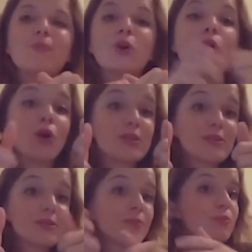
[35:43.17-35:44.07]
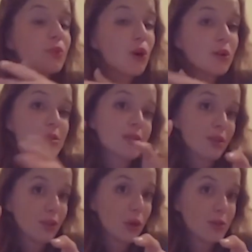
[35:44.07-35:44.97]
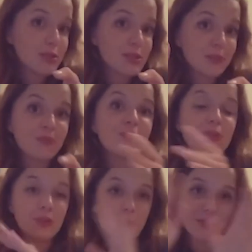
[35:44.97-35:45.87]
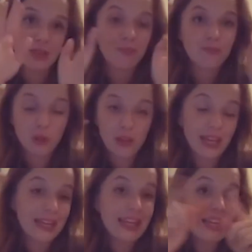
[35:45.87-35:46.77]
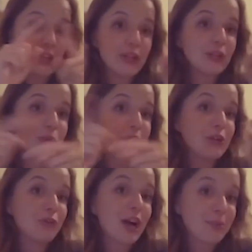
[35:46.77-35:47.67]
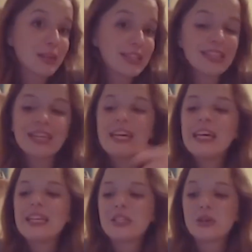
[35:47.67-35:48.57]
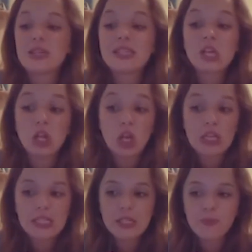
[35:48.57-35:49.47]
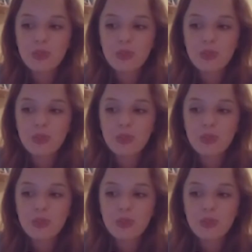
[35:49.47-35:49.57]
Cost, lost. You see, you can hear, you can rhyme it. So it's lost.